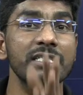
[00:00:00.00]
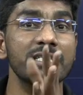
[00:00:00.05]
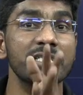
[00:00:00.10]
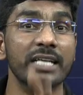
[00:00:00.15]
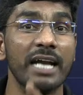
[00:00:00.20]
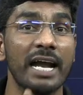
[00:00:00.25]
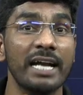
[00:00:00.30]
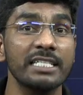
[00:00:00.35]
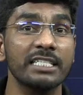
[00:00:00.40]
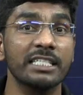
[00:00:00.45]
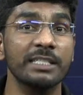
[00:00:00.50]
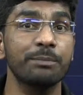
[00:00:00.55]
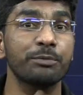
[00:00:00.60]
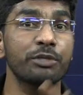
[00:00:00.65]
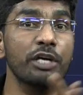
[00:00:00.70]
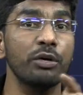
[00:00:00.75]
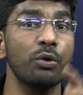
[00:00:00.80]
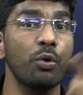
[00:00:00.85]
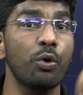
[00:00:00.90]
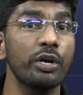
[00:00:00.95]
the
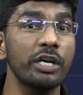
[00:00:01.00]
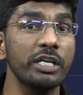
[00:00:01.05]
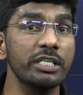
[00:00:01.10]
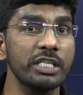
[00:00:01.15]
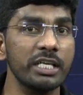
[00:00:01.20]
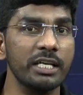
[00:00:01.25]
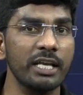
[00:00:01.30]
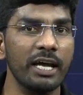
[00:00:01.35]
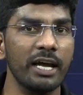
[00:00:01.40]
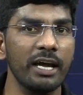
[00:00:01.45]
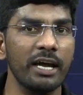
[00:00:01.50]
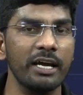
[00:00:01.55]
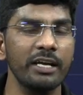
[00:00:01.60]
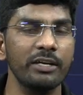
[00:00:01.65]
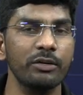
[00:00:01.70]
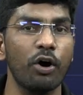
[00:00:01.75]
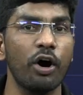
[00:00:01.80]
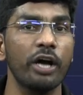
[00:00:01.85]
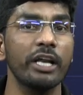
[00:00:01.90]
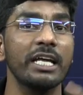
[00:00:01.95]
transcription
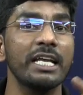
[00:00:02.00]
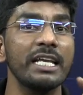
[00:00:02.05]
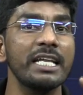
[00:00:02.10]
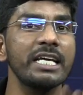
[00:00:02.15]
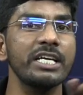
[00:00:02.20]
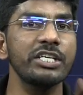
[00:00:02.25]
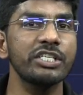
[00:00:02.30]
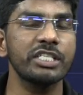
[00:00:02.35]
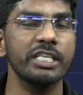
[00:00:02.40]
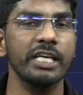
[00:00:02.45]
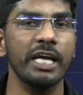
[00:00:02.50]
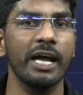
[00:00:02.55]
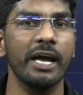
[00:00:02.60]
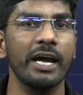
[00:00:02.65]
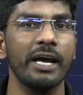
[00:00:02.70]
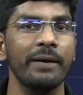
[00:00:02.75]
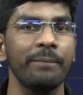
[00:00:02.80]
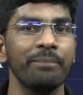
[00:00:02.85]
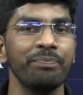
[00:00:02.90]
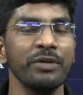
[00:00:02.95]
originate or
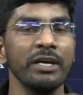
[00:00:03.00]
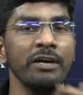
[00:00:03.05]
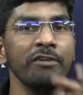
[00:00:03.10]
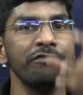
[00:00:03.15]
initiate